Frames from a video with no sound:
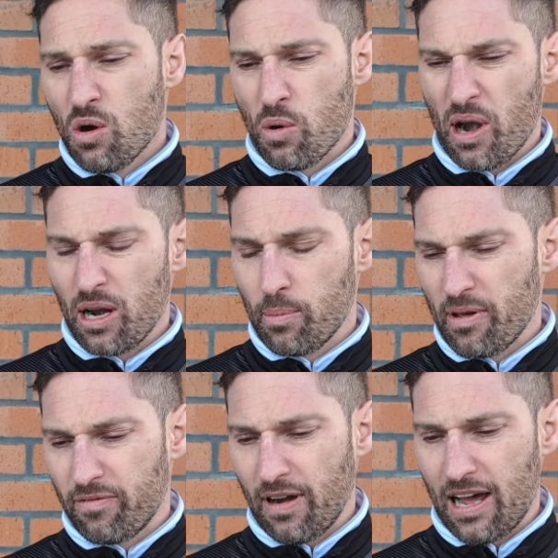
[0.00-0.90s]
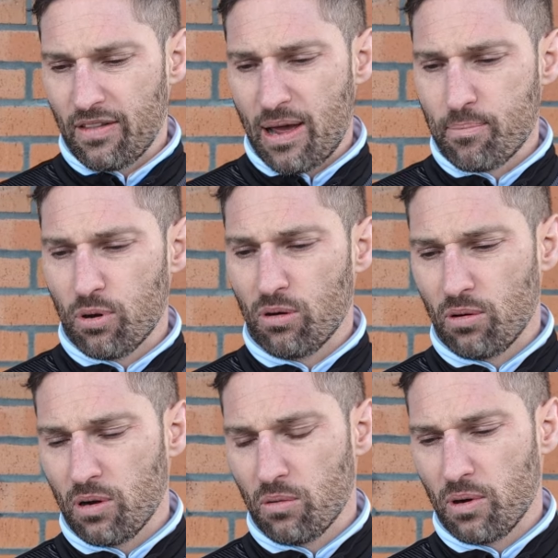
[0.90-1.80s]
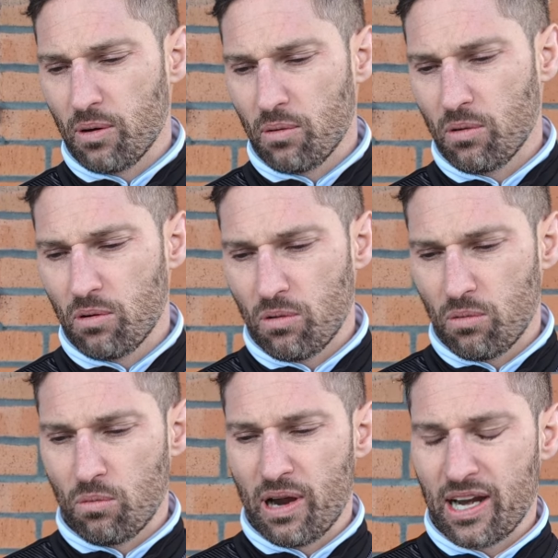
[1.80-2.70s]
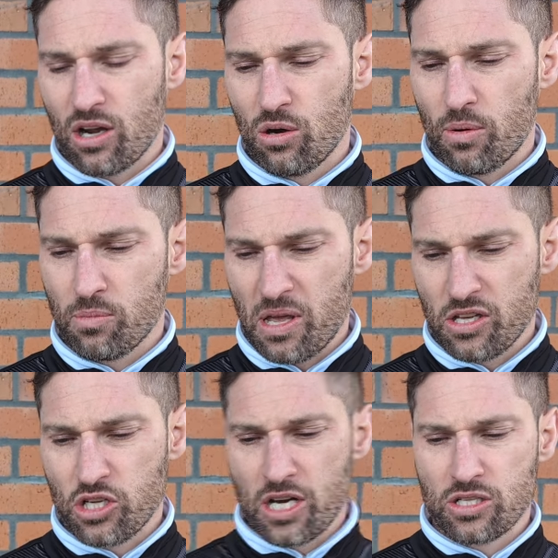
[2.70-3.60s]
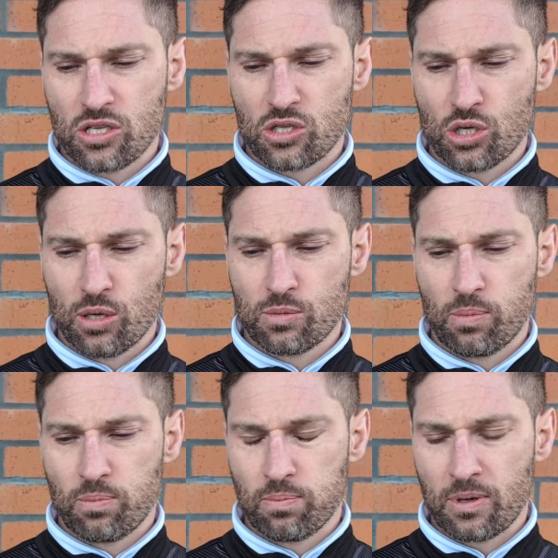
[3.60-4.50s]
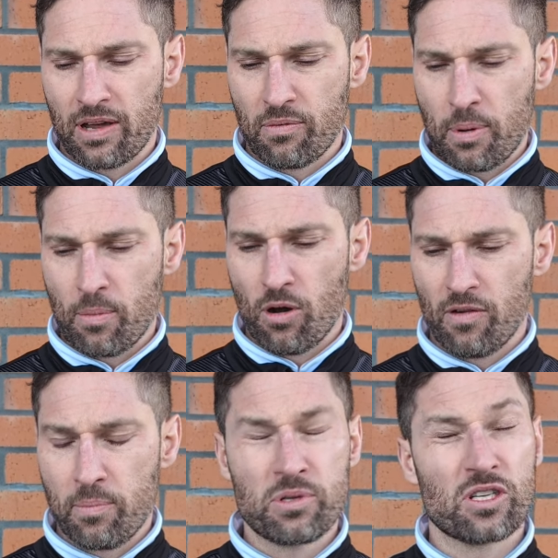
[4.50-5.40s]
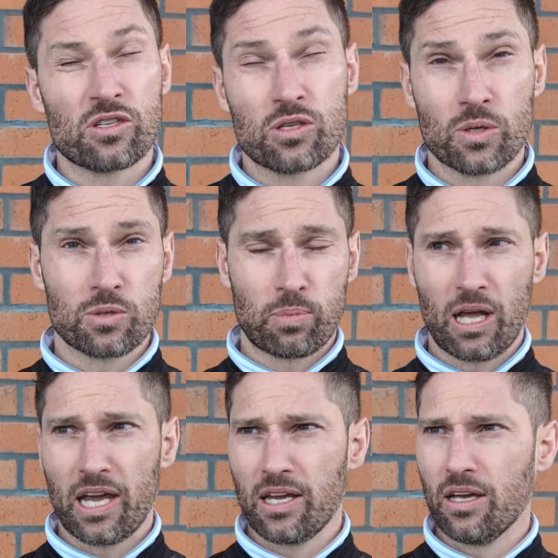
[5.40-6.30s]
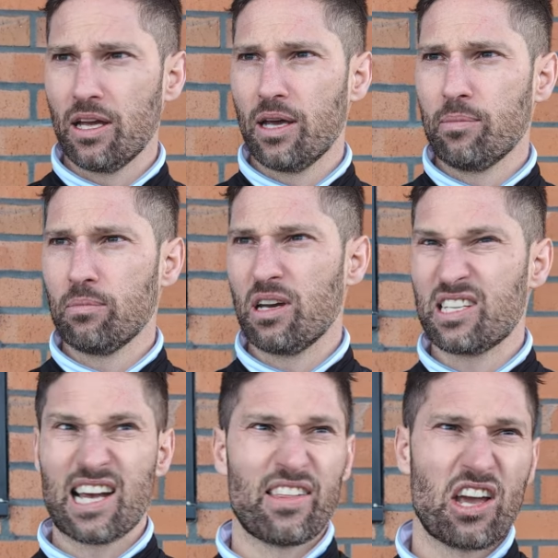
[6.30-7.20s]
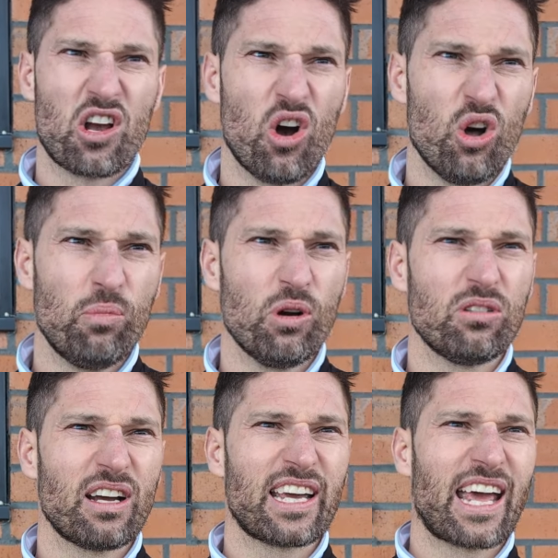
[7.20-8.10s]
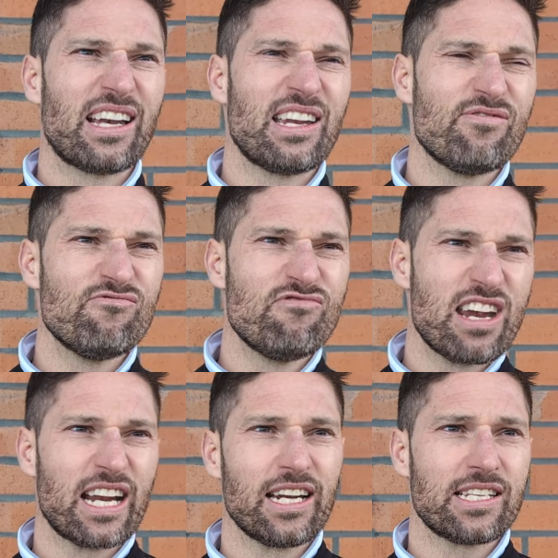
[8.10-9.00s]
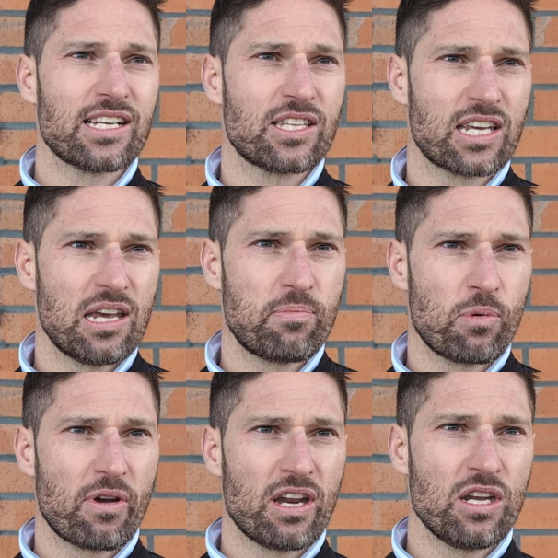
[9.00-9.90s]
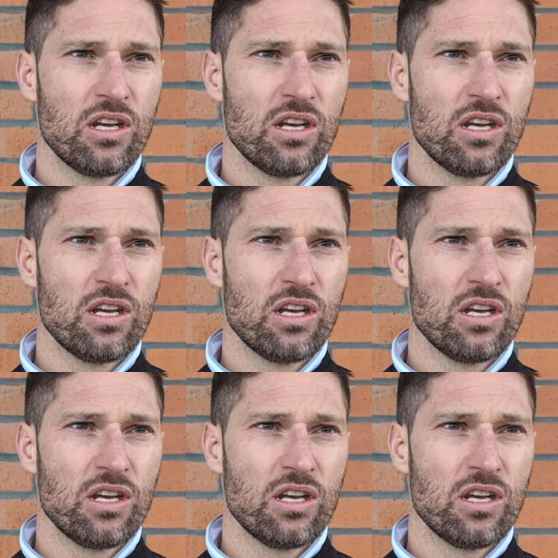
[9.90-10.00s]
We went a little bit flat then, but we had a goal when we made the change to the subs, gave a bit more impetus to us play, attacked their goal, but again didn't really test the keeper with